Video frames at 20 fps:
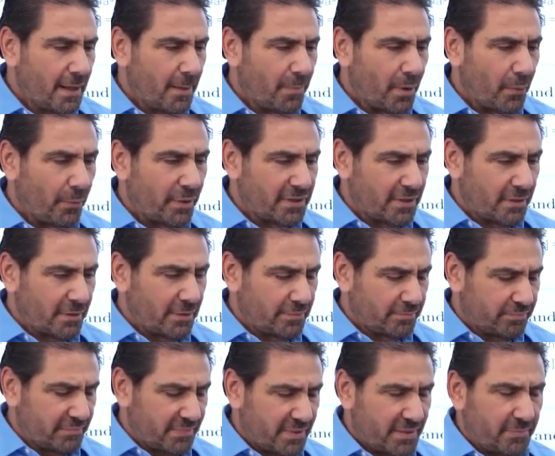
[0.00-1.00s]
But when
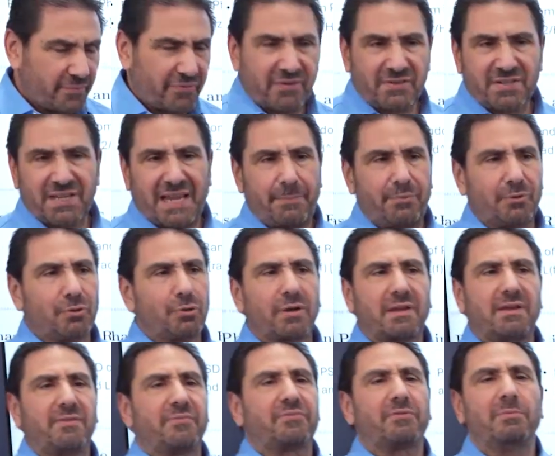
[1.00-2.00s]
you're, for example,
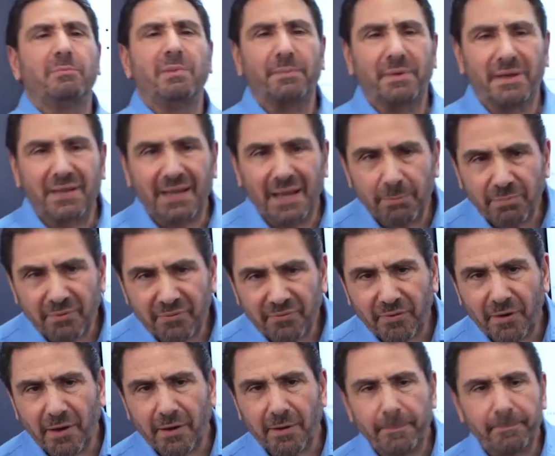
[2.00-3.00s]
looking for a mimic
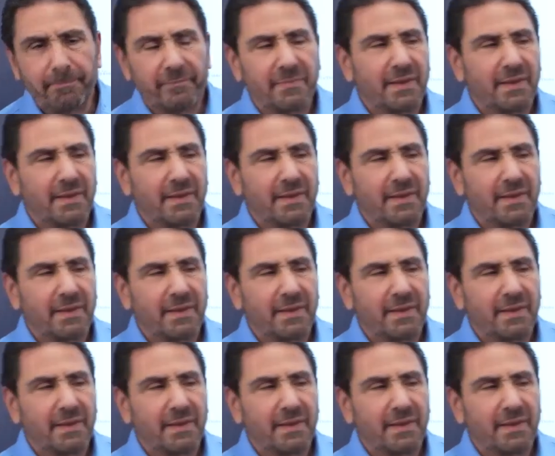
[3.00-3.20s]
amplifier,